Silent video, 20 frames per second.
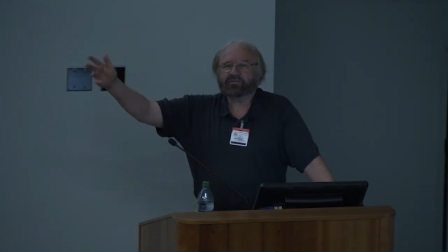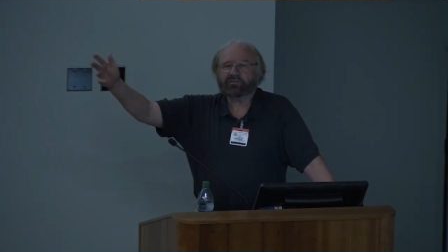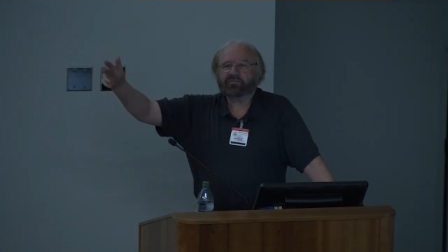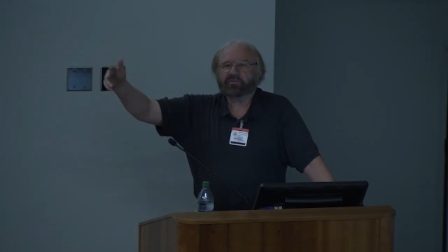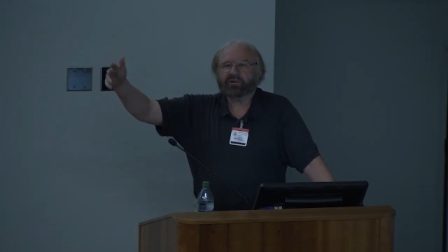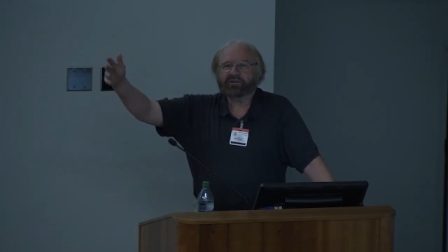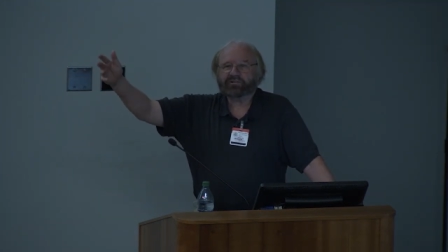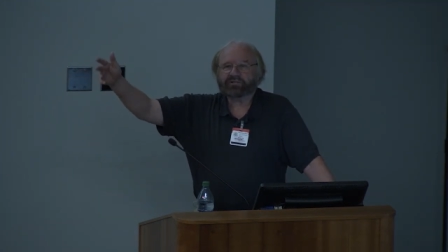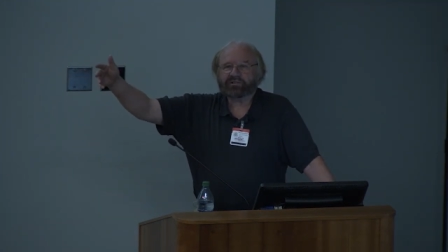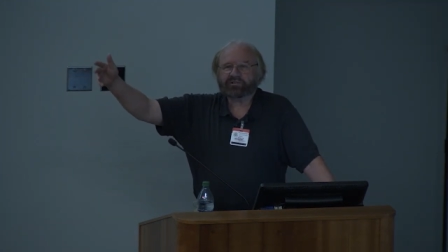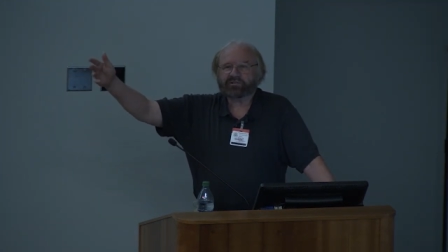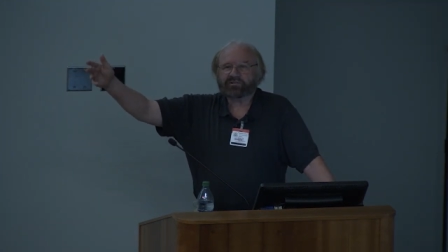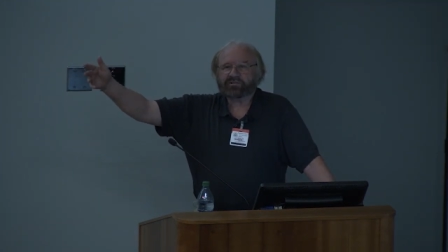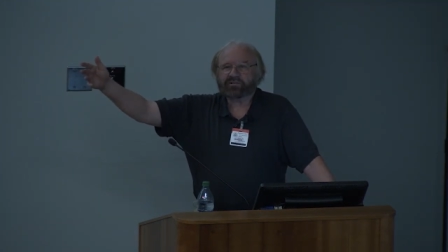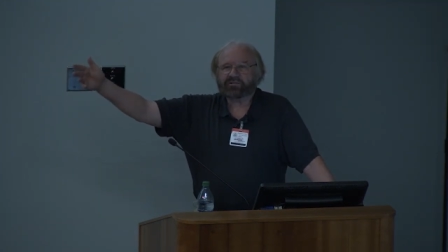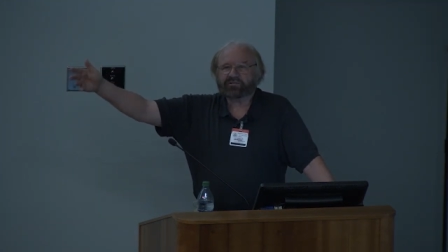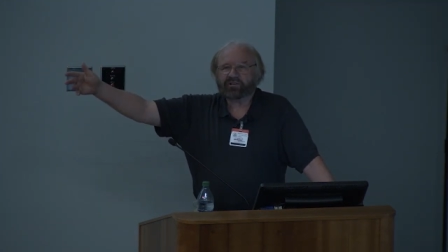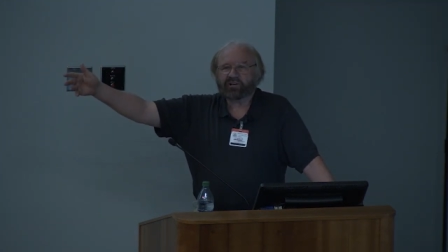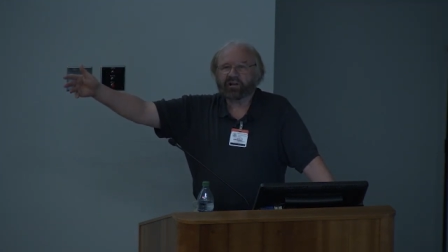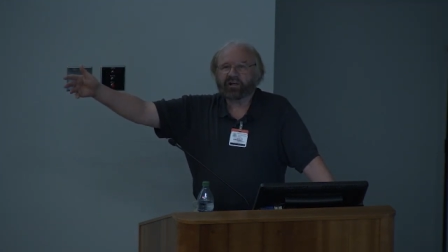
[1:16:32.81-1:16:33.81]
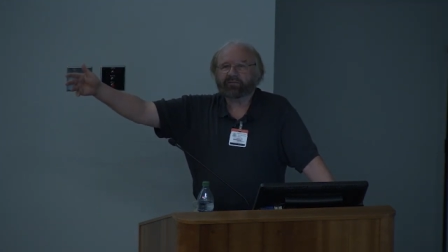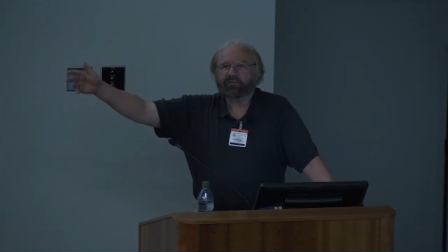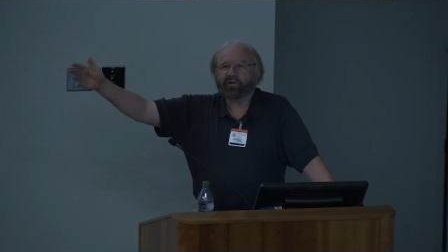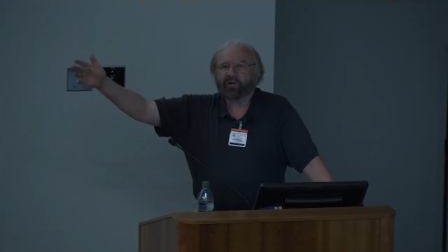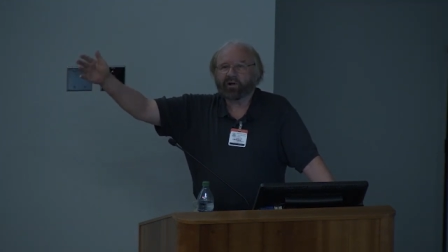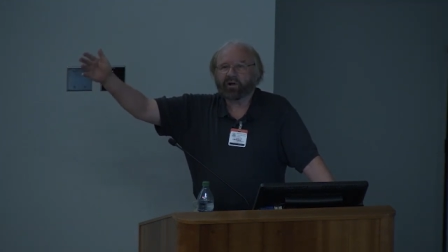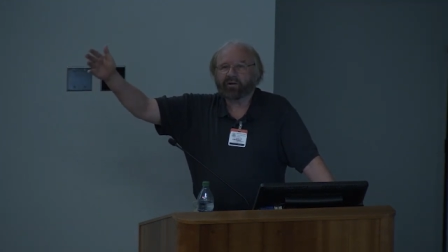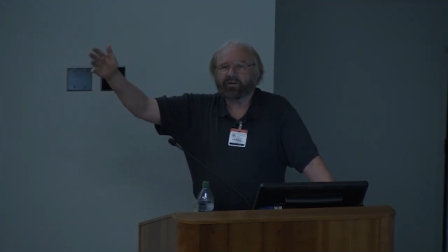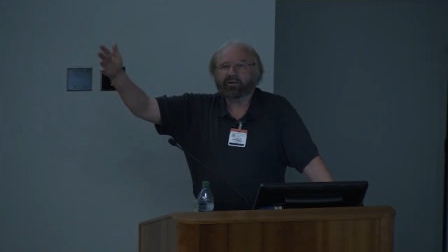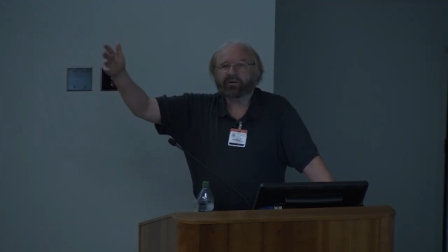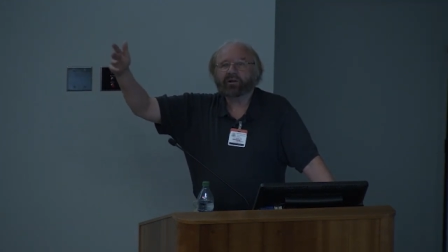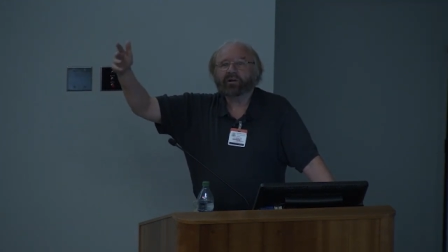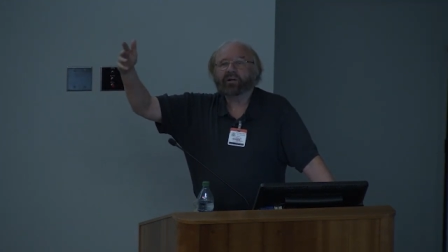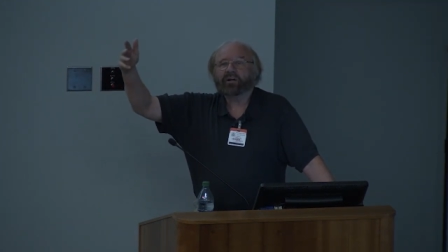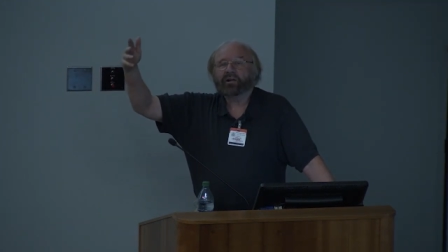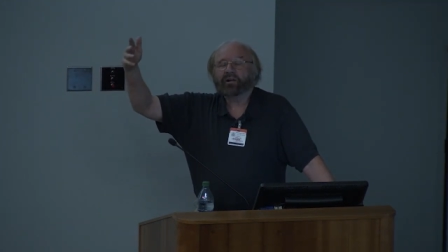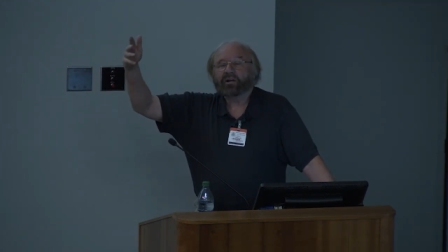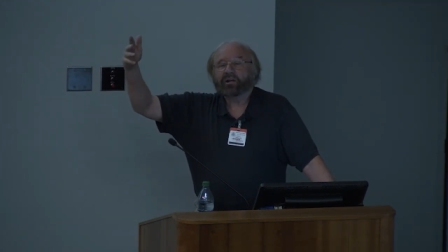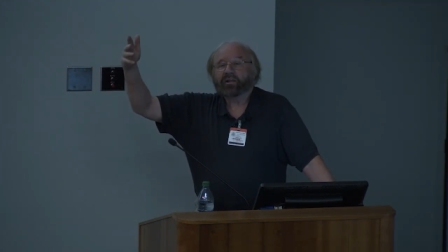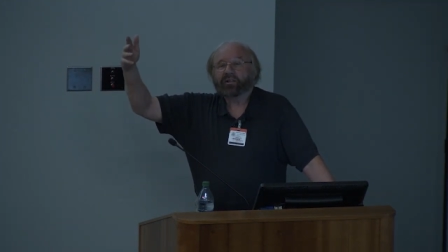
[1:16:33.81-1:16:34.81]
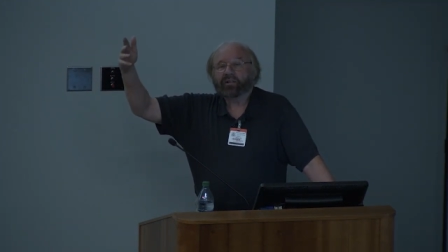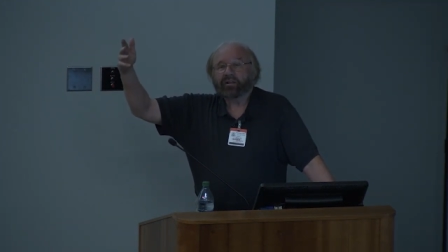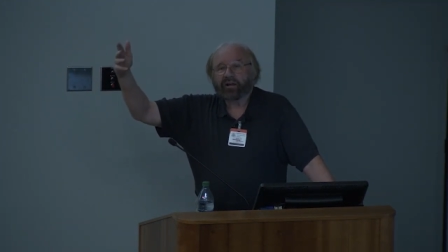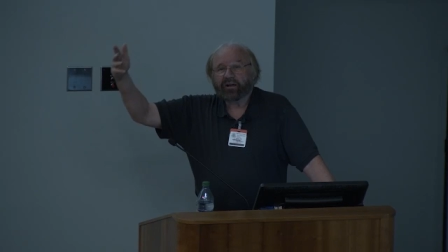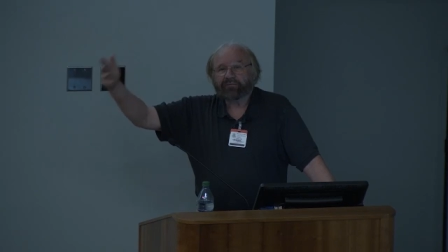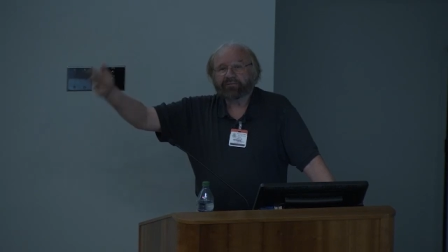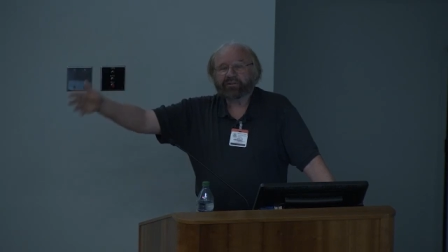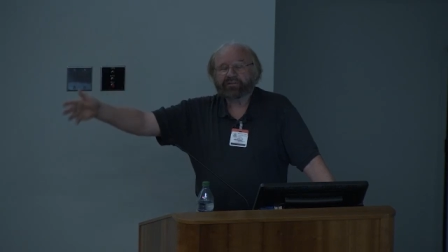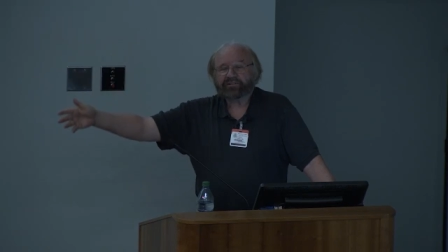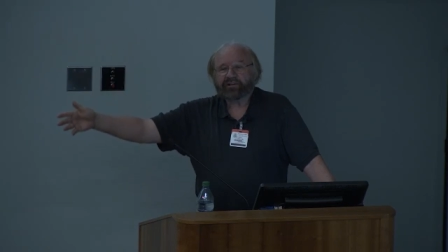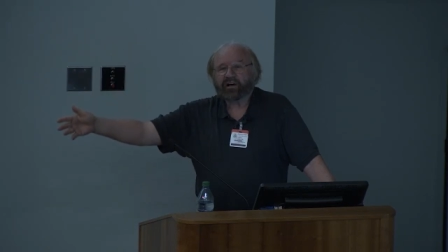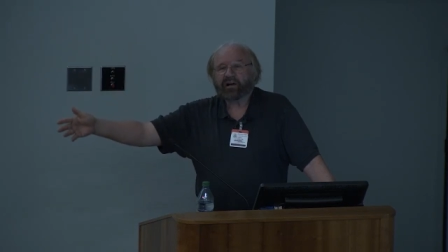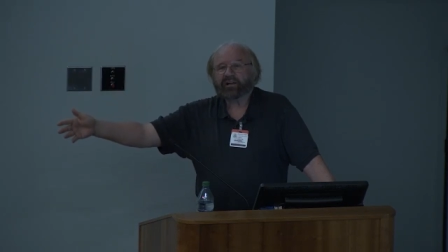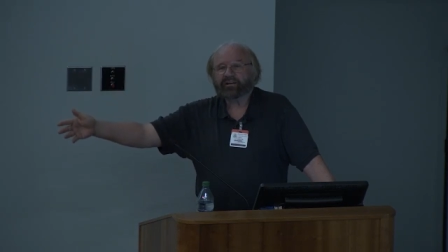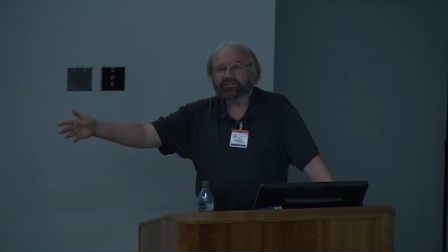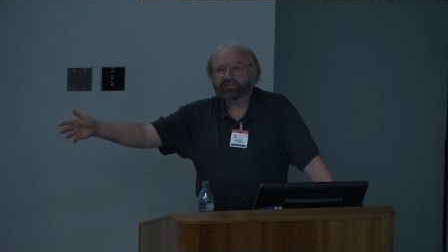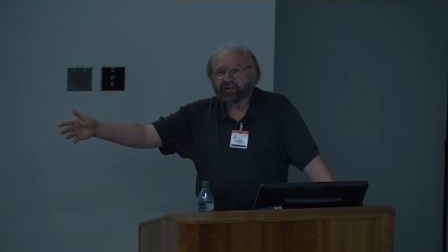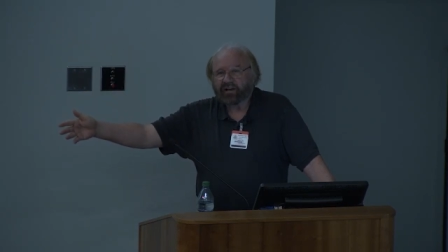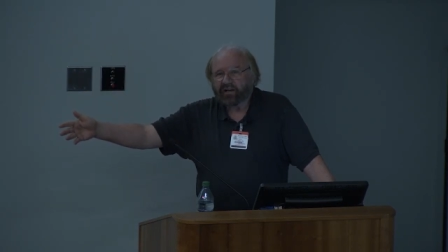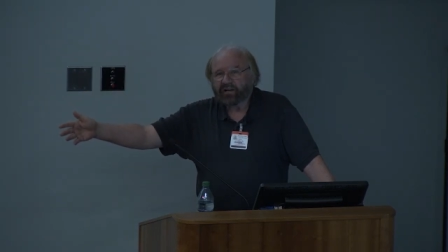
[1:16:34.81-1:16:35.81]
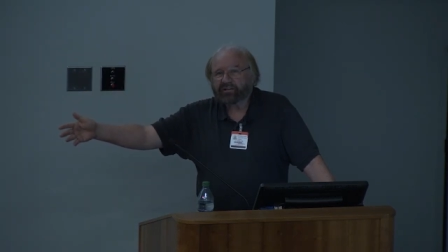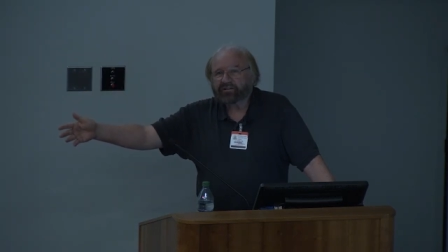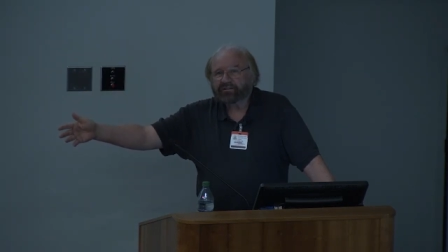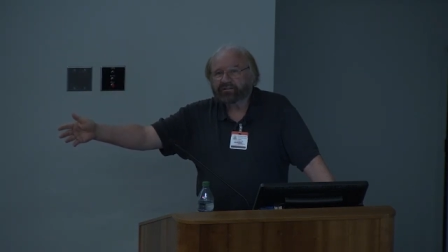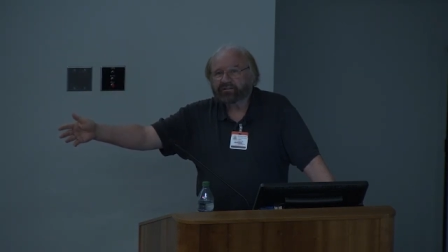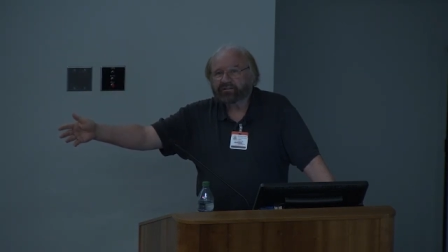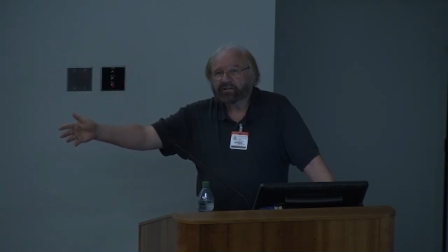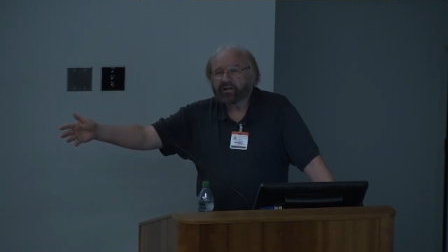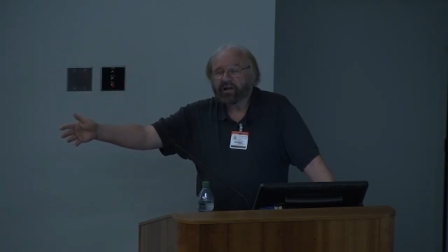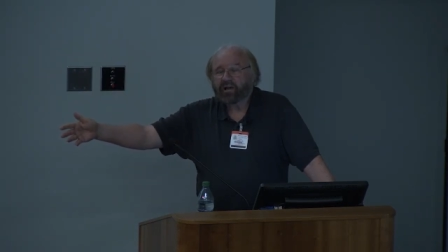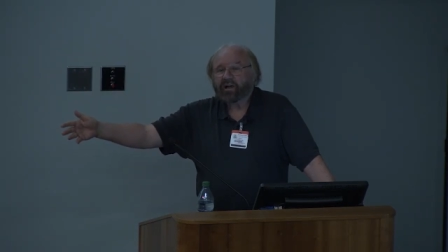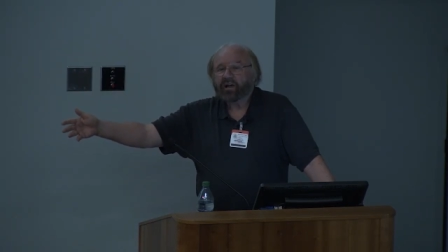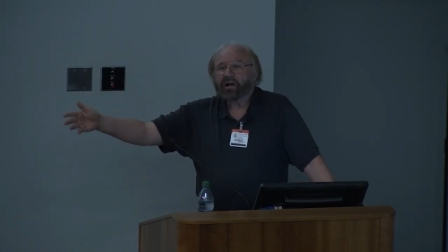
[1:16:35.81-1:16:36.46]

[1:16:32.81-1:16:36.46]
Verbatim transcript: to reach such and such a level on the FSI test.